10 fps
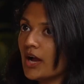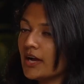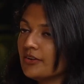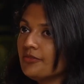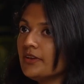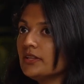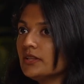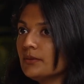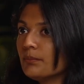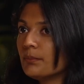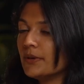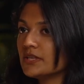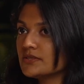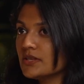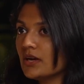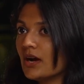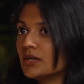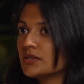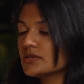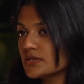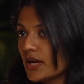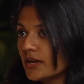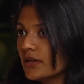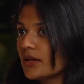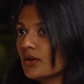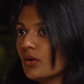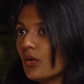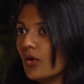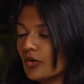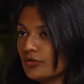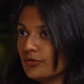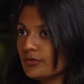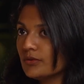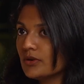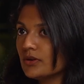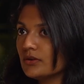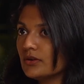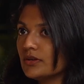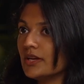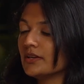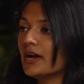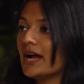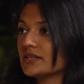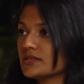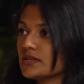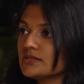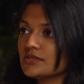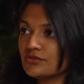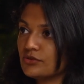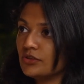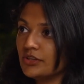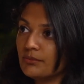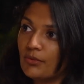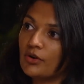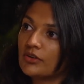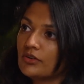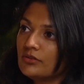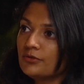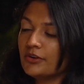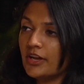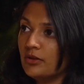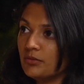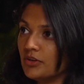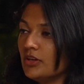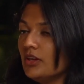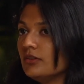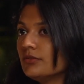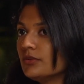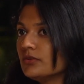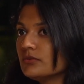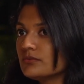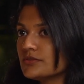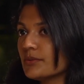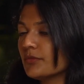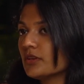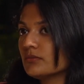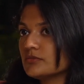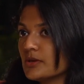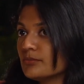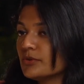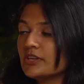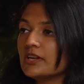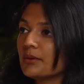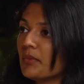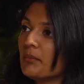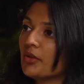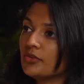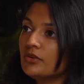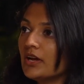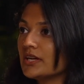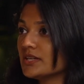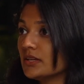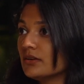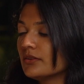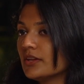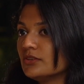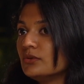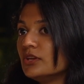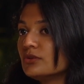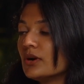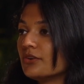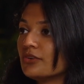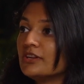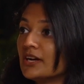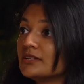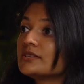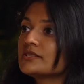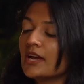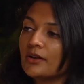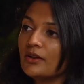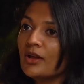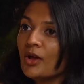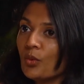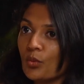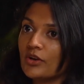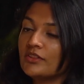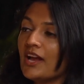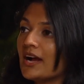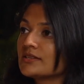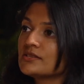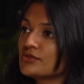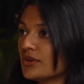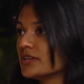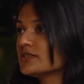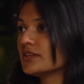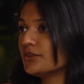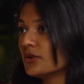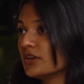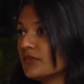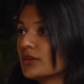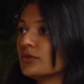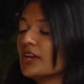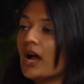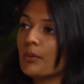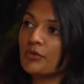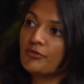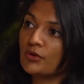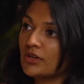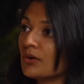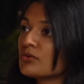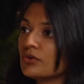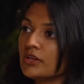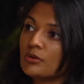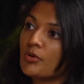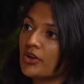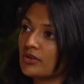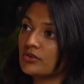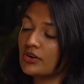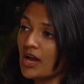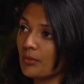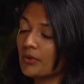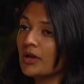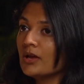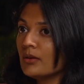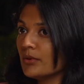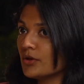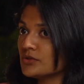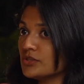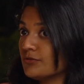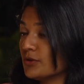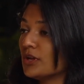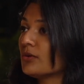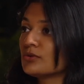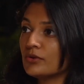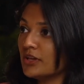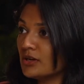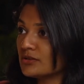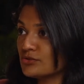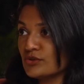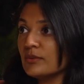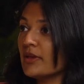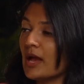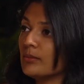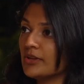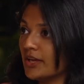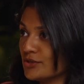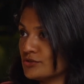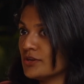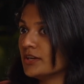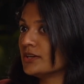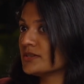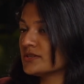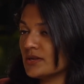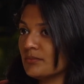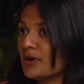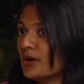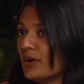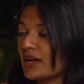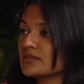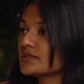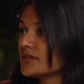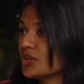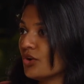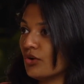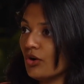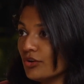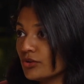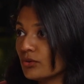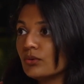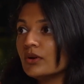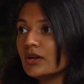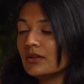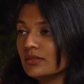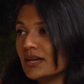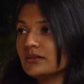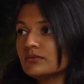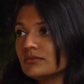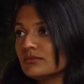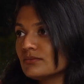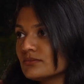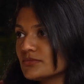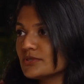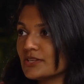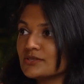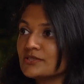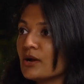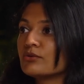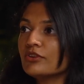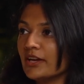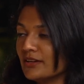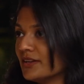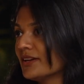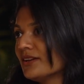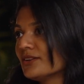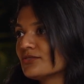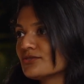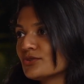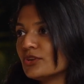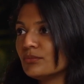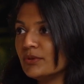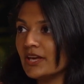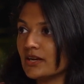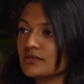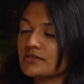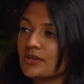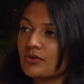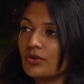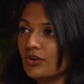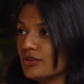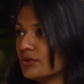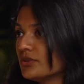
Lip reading: I feel the basic understanding of data access is really important for anybody. Even somebody like my mother, I tell her that you need to really understand what are the access rights that you're giving to the app if you're downloading a particular app. Because if you're downloading a streaming application and it is somehow accessing your audio, that doesn't sound right. Like, it shouldn't be accessing your audio.